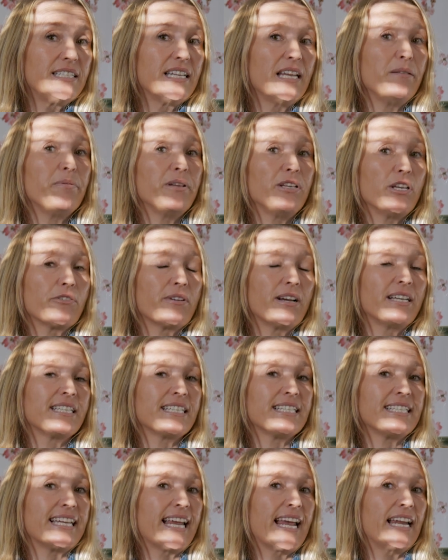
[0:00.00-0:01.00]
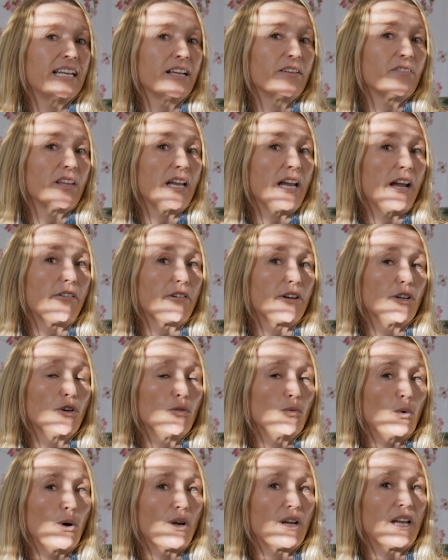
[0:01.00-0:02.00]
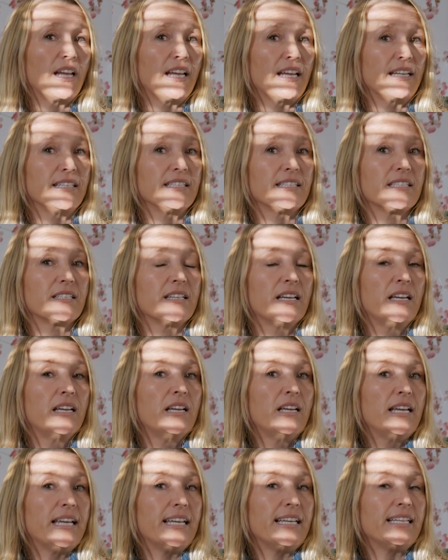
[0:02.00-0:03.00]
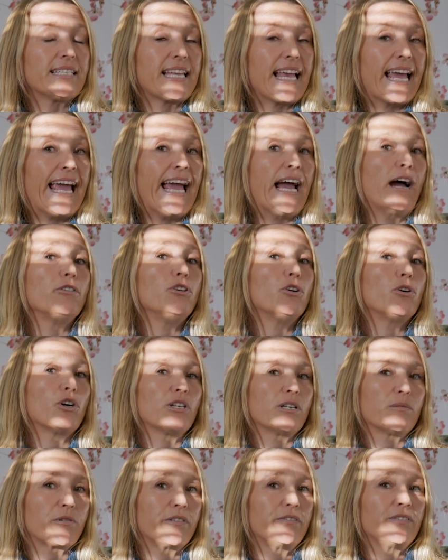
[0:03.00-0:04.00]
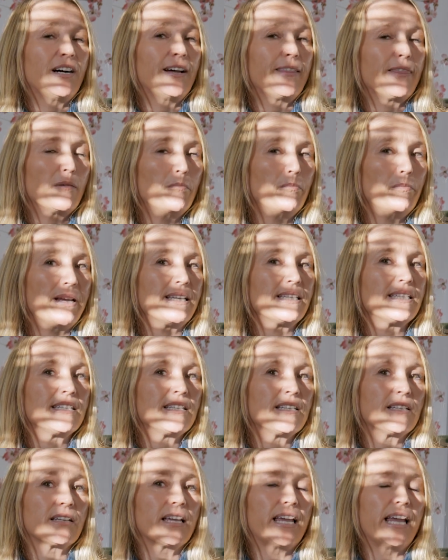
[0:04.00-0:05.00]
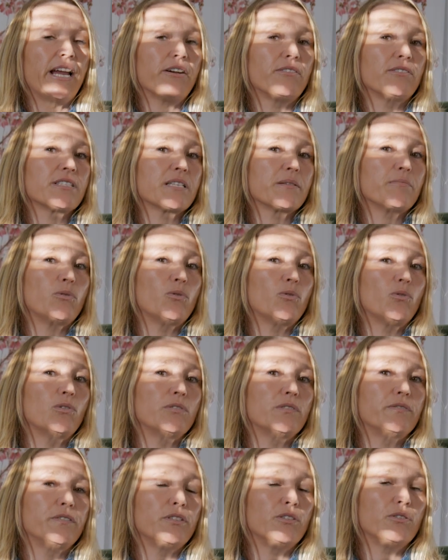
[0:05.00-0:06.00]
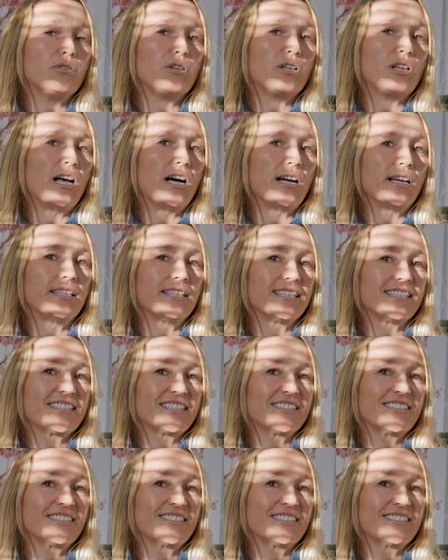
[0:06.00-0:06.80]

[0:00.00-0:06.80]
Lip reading: deepen your understanding of the area you're working in is how you're going to provide the best care and support for your clients.